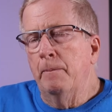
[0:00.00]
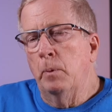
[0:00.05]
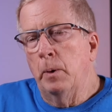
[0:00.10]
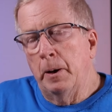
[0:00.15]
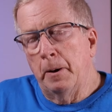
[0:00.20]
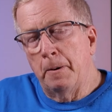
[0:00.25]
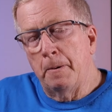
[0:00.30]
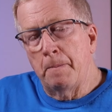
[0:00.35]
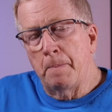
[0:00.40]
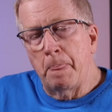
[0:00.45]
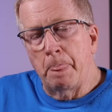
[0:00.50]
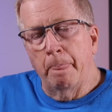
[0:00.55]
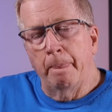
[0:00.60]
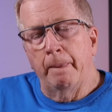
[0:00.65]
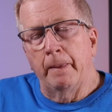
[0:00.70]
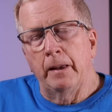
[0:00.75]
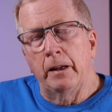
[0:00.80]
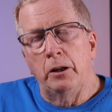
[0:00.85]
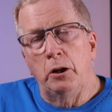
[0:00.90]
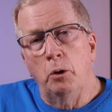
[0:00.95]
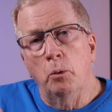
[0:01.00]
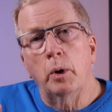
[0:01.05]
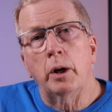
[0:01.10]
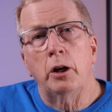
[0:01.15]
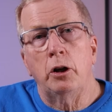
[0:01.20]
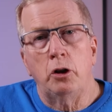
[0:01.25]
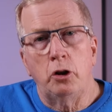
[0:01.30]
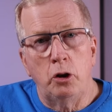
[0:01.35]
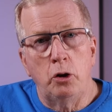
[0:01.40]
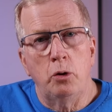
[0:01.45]
Well, you
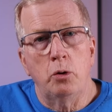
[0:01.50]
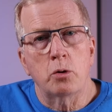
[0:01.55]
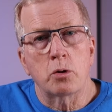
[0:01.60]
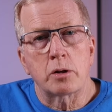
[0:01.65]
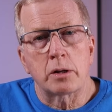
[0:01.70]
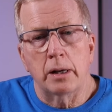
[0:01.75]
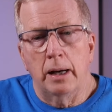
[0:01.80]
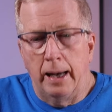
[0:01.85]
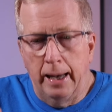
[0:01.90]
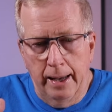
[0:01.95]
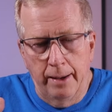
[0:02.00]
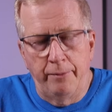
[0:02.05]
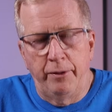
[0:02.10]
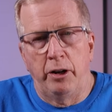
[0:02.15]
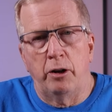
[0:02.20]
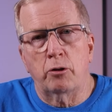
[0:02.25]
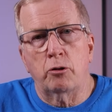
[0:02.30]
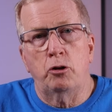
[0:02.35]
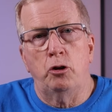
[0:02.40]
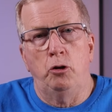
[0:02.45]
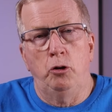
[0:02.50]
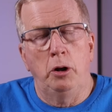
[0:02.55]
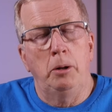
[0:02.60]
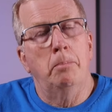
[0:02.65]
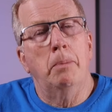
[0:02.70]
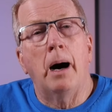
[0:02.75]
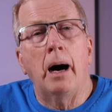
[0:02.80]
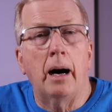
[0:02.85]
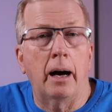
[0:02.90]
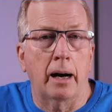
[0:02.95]
want to use a heavier duty
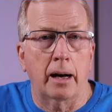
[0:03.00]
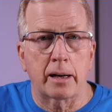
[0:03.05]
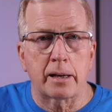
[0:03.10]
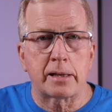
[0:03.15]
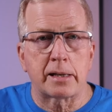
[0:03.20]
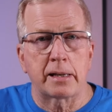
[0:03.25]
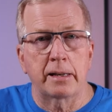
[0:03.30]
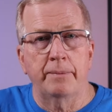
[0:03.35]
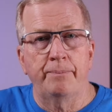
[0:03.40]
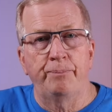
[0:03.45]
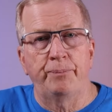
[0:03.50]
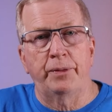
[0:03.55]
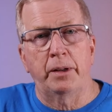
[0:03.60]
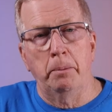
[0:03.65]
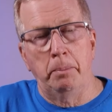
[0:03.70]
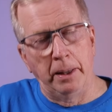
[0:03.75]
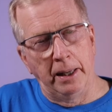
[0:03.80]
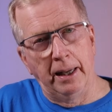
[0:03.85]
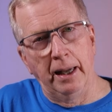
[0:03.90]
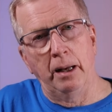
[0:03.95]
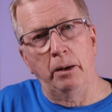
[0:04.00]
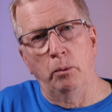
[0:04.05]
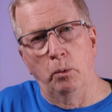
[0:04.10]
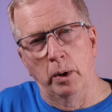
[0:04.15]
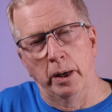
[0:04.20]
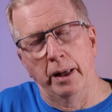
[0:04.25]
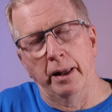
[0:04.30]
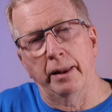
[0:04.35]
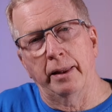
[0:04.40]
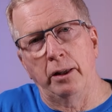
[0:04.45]
box to begin
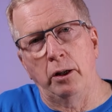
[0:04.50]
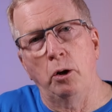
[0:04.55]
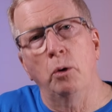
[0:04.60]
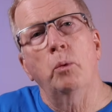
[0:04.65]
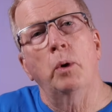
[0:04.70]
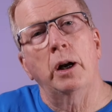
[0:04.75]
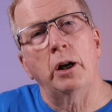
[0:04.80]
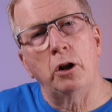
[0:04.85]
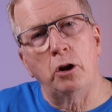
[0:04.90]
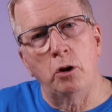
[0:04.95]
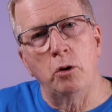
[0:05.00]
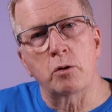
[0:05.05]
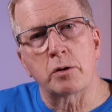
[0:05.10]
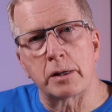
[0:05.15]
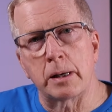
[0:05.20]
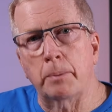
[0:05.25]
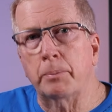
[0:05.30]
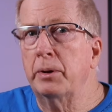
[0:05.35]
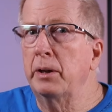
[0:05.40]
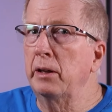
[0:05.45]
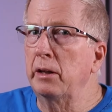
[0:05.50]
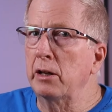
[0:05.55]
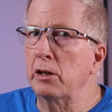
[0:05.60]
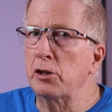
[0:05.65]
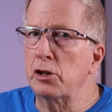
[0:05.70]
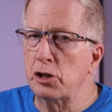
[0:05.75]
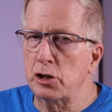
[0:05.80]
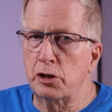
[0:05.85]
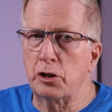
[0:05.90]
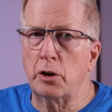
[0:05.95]
with. You want to use something
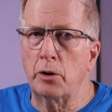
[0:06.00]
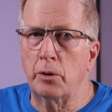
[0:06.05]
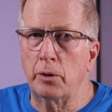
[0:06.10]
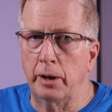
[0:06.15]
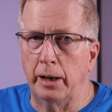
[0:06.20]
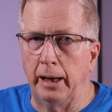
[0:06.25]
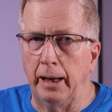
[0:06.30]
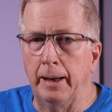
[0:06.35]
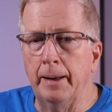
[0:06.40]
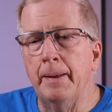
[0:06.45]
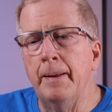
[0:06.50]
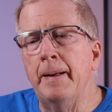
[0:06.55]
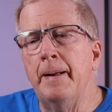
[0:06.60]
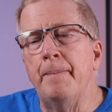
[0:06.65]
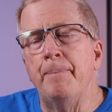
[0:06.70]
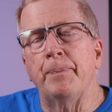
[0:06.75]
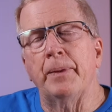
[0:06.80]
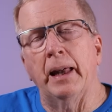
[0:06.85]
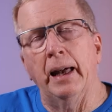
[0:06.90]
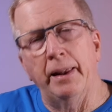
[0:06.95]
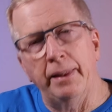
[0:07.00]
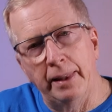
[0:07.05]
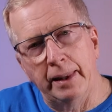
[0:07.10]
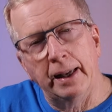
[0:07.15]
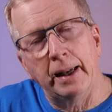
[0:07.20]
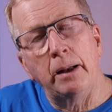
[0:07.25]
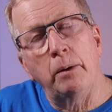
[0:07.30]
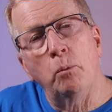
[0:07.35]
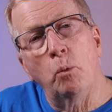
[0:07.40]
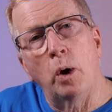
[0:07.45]
that's sturdy. And
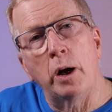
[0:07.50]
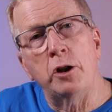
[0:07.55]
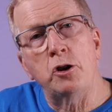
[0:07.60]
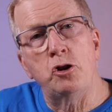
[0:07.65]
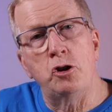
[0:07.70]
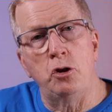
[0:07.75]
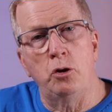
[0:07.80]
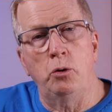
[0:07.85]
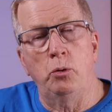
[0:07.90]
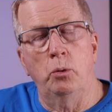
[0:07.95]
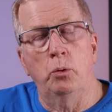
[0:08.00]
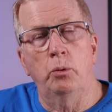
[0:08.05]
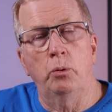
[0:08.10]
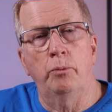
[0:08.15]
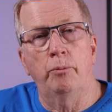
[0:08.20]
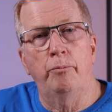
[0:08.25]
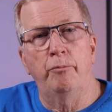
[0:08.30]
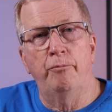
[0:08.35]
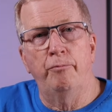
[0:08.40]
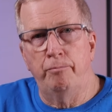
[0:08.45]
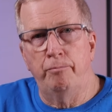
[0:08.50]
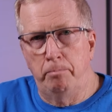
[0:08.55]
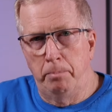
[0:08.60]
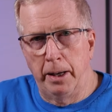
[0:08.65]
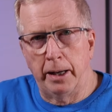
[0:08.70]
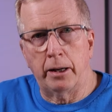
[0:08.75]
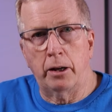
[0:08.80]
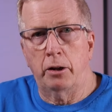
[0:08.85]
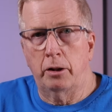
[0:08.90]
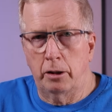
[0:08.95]
then once you
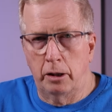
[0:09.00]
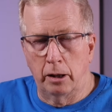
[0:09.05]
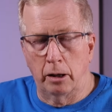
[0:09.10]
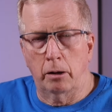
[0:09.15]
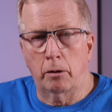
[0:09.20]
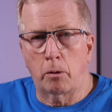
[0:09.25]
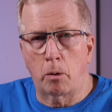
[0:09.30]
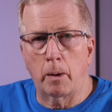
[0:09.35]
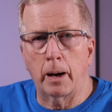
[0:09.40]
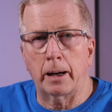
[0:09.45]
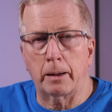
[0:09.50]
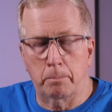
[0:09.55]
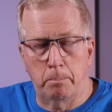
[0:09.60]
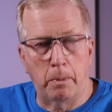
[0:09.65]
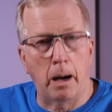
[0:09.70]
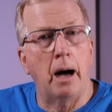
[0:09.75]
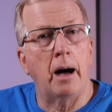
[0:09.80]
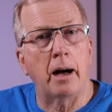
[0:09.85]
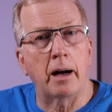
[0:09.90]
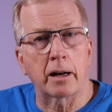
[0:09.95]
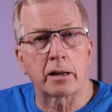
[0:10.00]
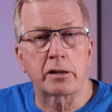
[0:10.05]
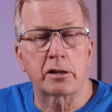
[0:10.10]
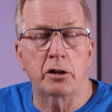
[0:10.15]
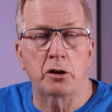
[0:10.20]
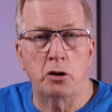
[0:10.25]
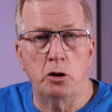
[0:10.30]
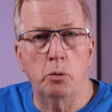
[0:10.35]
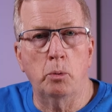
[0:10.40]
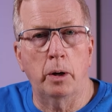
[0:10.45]
pick the correct box
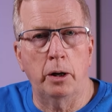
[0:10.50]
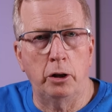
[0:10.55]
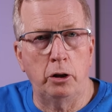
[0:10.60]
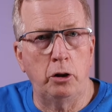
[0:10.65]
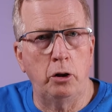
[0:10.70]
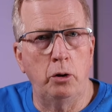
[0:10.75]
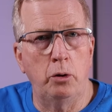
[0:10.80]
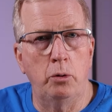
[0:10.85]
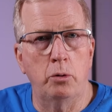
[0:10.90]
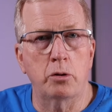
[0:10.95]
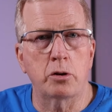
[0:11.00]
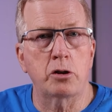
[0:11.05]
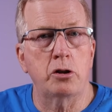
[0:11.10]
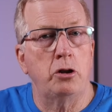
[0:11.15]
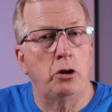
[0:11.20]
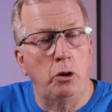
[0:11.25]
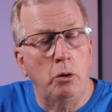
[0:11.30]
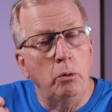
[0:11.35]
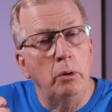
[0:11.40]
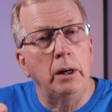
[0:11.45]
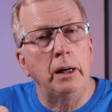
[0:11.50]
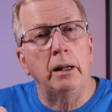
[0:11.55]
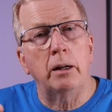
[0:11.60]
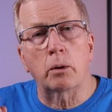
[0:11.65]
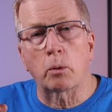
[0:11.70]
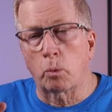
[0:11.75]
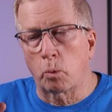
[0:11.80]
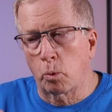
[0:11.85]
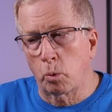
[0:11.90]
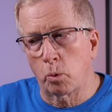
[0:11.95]
that you want to use, you need
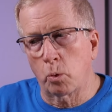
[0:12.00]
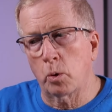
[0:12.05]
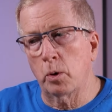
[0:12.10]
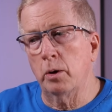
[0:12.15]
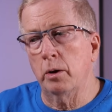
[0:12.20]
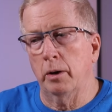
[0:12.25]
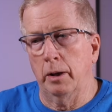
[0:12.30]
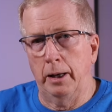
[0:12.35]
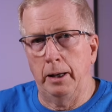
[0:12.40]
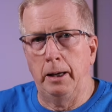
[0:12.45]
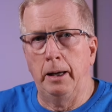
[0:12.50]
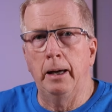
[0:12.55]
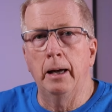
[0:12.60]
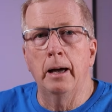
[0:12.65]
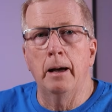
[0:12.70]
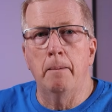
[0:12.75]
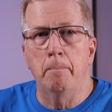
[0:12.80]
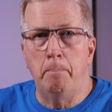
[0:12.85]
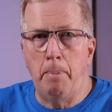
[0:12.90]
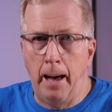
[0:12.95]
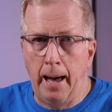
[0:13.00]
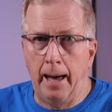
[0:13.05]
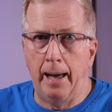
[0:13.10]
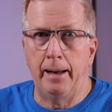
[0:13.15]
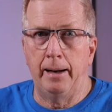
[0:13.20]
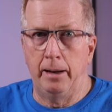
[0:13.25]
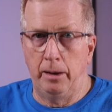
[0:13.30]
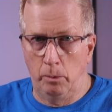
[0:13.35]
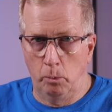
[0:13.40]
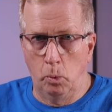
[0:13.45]
to really
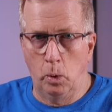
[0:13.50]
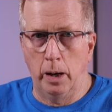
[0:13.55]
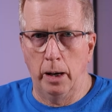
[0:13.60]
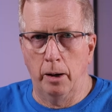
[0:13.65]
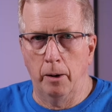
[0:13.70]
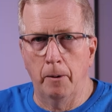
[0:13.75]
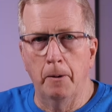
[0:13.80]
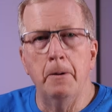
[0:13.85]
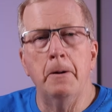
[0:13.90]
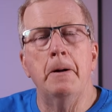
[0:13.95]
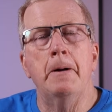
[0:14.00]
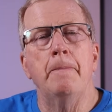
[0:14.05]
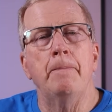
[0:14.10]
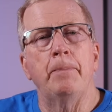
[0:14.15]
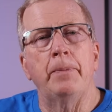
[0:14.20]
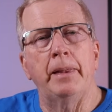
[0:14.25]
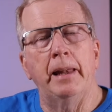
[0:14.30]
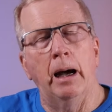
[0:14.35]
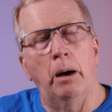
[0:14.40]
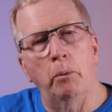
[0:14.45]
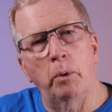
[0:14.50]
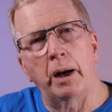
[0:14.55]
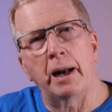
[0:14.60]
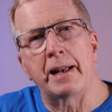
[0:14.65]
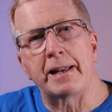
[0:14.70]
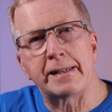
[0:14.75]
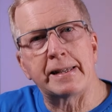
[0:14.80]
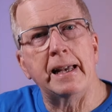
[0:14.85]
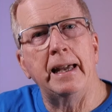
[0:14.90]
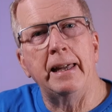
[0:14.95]
pad it well. Now, when
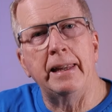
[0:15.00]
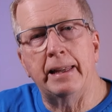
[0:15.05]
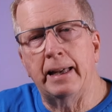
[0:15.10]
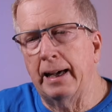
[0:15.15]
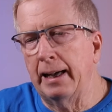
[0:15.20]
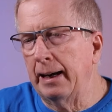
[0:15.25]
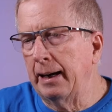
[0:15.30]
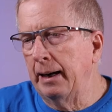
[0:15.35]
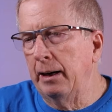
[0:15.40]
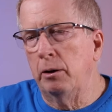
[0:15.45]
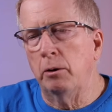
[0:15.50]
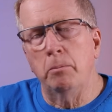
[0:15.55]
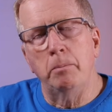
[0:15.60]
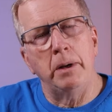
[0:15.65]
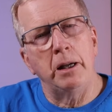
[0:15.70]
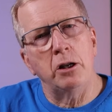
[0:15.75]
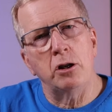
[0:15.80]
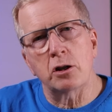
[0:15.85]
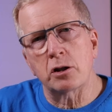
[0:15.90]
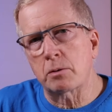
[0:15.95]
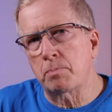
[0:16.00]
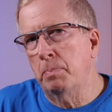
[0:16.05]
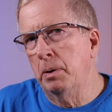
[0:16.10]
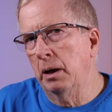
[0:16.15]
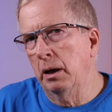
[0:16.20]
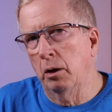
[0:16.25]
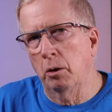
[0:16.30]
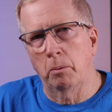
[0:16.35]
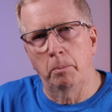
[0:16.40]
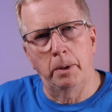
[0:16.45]
I say that, I don't mean just
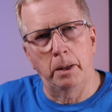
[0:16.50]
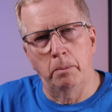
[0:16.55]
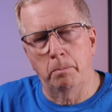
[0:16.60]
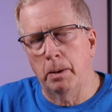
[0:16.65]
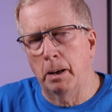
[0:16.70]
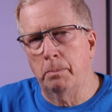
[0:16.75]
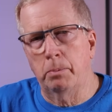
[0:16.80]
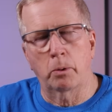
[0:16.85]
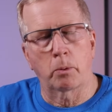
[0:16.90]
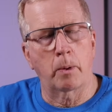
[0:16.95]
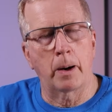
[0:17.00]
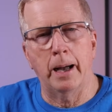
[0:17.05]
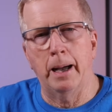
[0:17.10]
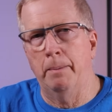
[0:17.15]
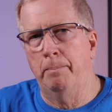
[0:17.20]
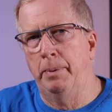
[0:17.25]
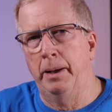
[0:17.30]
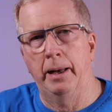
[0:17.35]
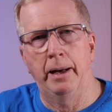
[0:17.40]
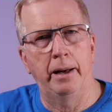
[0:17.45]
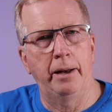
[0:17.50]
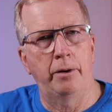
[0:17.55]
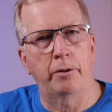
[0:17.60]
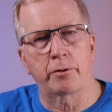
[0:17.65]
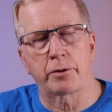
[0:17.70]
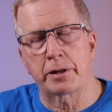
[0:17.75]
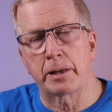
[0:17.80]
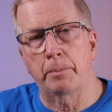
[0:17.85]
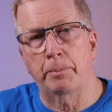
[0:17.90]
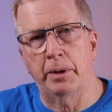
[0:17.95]
put a little bit of bubble wrap in it
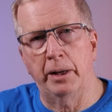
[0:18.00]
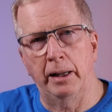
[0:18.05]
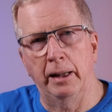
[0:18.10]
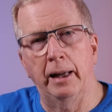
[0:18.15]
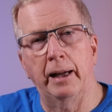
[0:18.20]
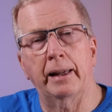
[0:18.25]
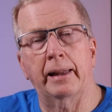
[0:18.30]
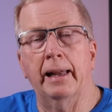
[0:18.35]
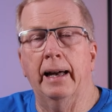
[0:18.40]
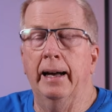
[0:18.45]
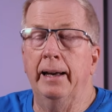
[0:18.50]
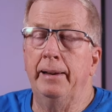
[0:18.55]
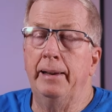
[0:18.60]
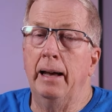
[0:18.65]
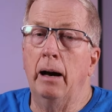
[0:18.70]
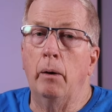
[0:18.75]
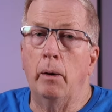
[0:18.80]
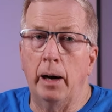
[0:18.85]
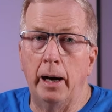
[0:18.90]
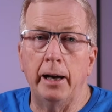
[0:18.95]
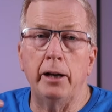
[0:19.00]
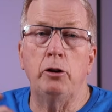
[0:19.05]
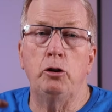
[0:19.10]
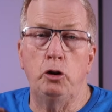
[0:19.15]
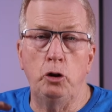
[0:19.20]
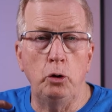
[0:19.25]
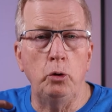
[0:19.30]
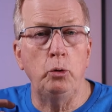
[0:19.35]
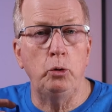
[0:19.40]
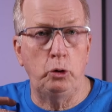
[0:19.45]
or something like that. Now, I
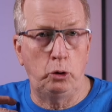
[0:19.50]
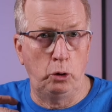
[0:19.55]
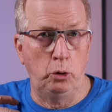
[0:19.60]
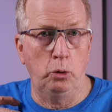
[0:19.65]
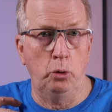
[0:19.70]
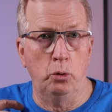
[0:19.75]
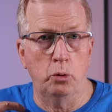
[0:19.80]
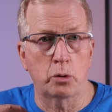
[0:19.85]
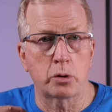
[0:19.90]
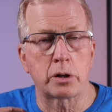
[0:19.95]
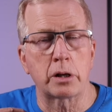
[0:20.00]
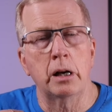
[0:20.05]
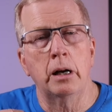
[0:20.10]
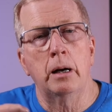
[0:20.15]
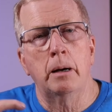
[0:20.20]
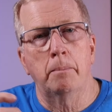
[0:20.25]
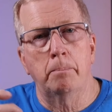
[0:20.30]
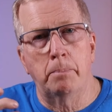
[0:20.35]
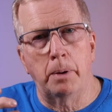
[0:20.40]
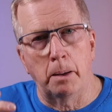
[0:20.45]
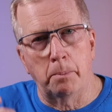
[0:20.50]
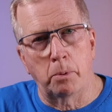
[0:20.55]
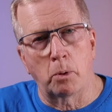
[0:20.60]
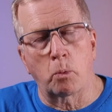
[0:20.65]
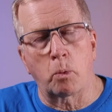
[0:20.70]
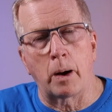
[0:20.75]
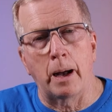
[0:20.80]
do use bubble